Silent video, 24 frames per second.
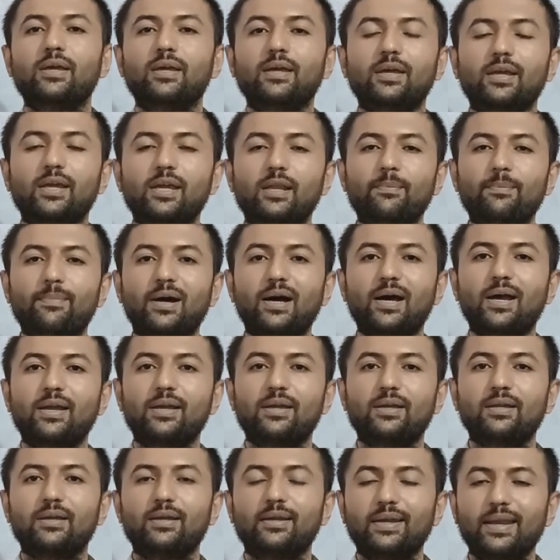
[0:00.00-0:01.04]
In
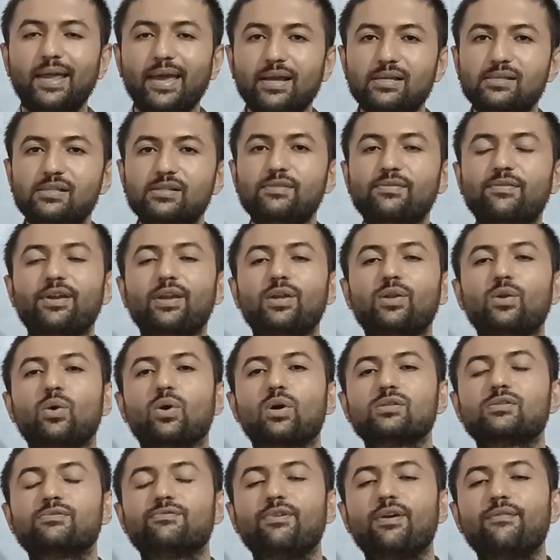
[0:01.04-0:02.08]
my next
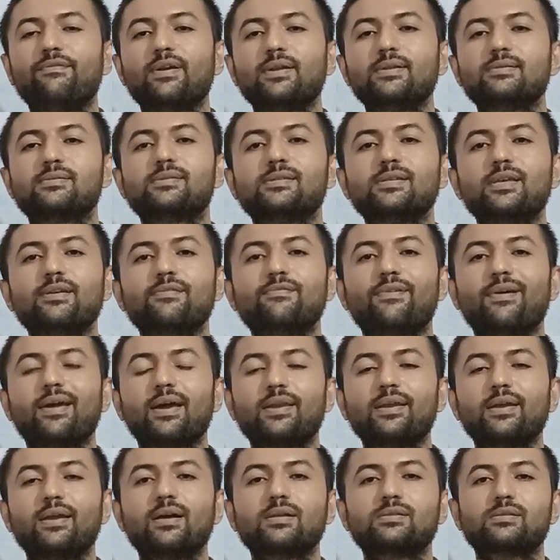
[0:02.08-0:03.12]
videos we will see
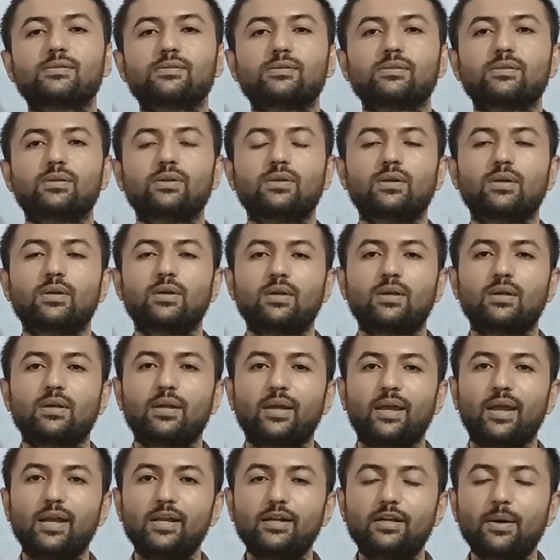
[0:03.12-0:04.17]
various
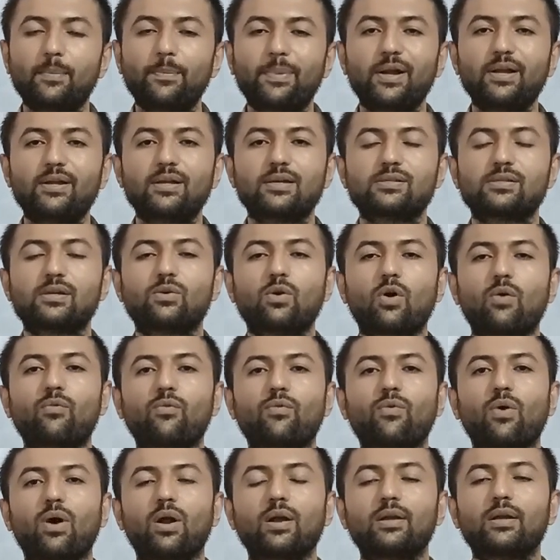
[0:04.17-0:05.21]
interpretation of
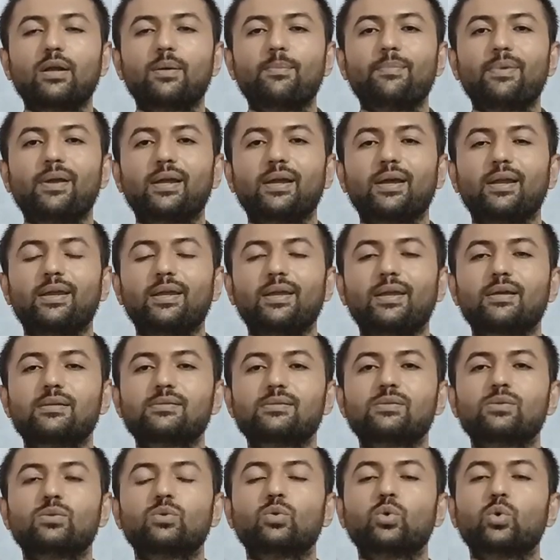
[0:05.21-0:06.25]
quantum
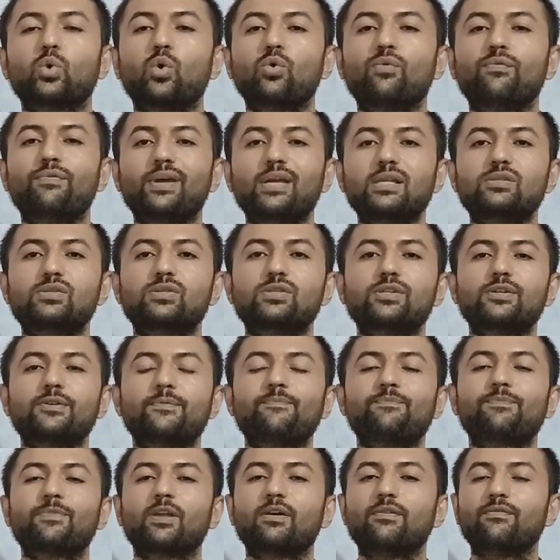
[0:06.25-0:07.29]
mechanics through which
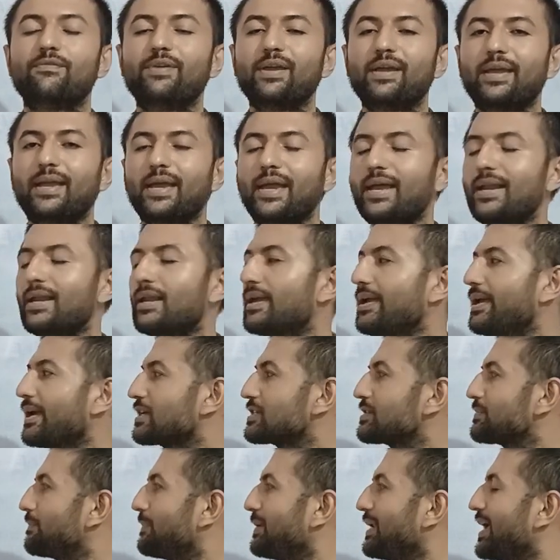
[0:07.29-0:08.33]
we can
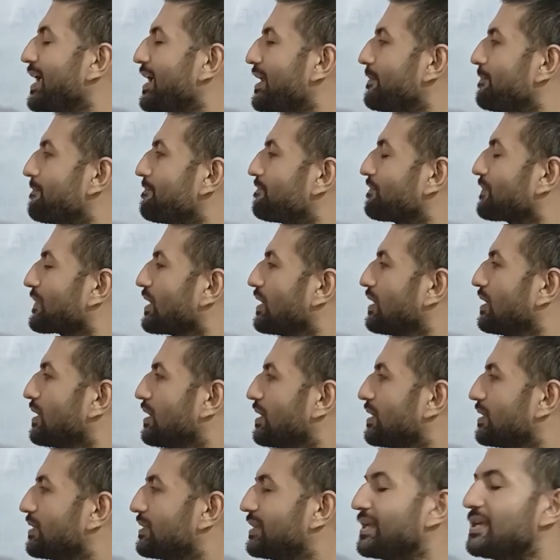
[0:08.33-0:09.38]
explain
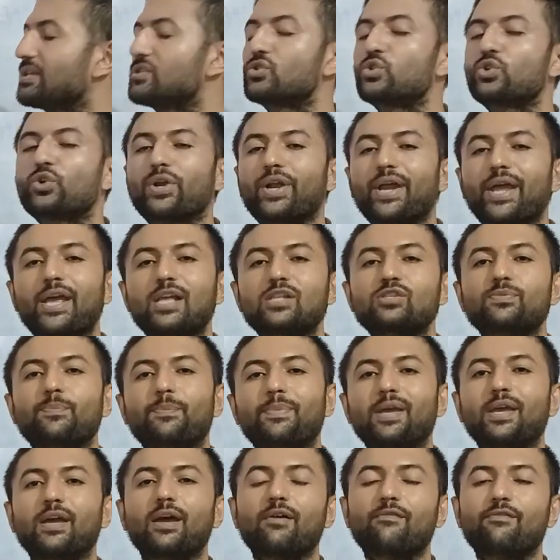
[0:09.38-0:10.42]
the strange
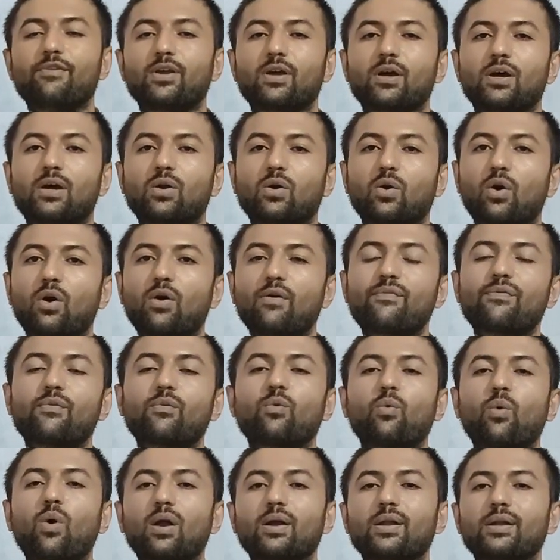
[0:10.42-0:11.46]
behavior of
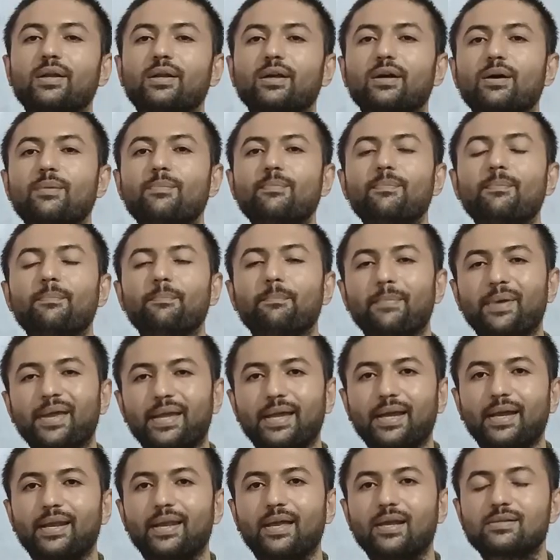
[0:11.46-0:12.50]
quantum
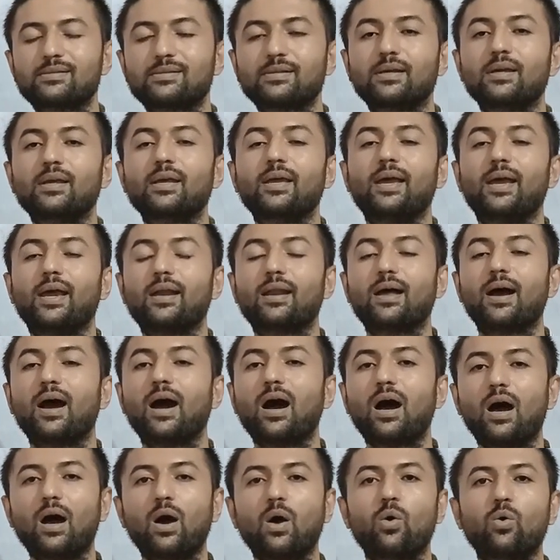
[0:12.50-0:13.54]
mechanics and
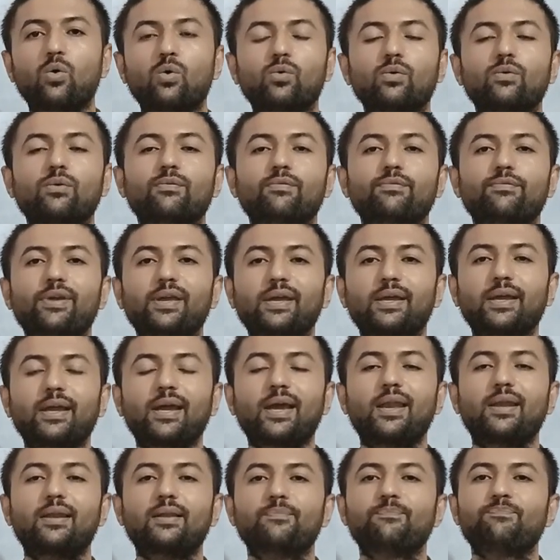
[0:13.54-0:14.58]
how we
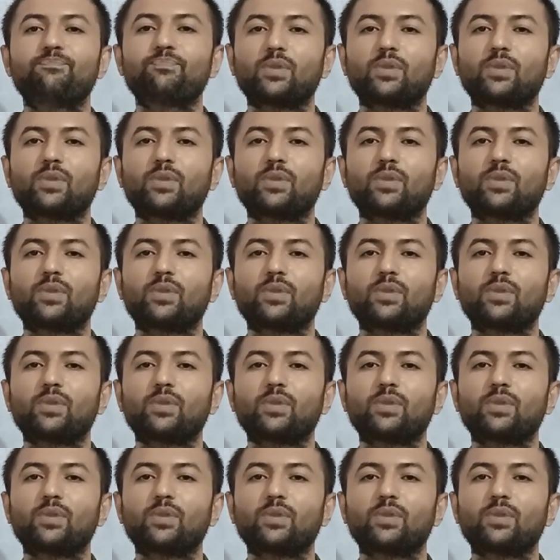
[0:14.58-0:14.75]
can